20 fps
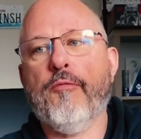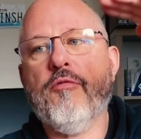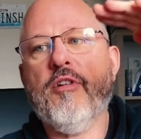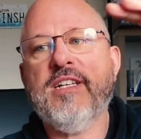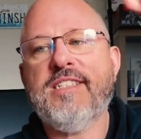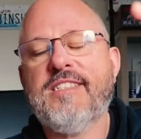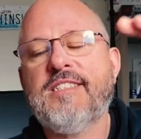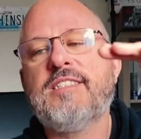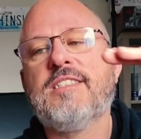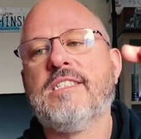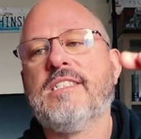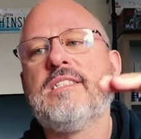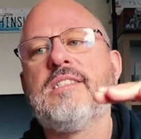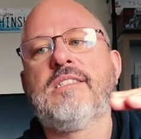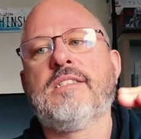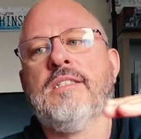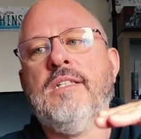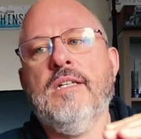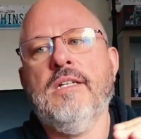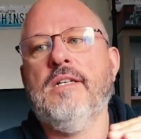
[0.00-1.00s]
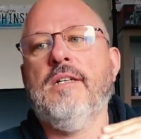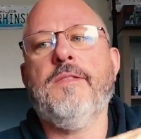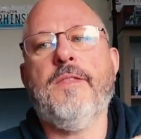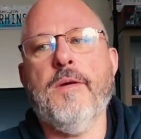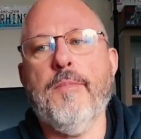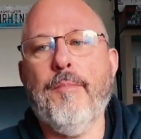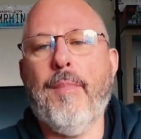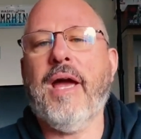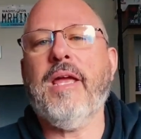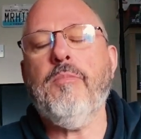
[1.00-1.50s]
risks
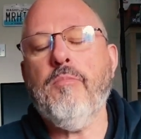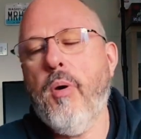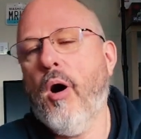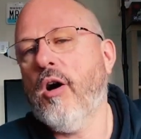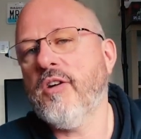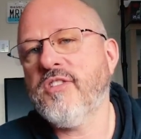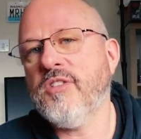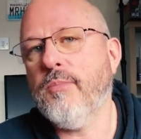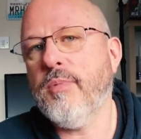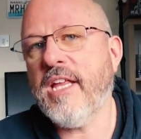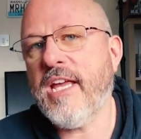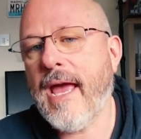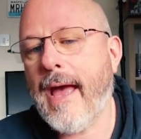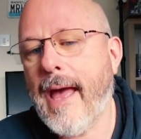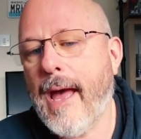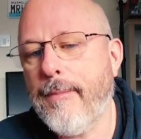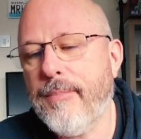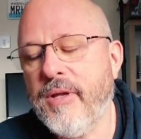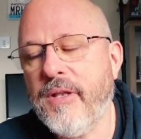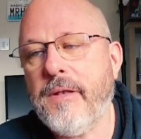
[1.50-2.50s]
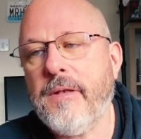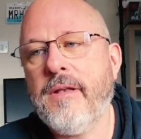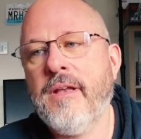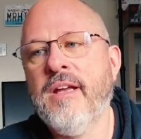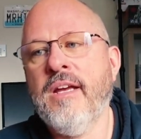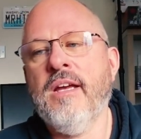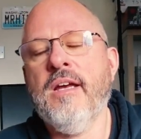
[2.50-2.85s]
that might possibly happen.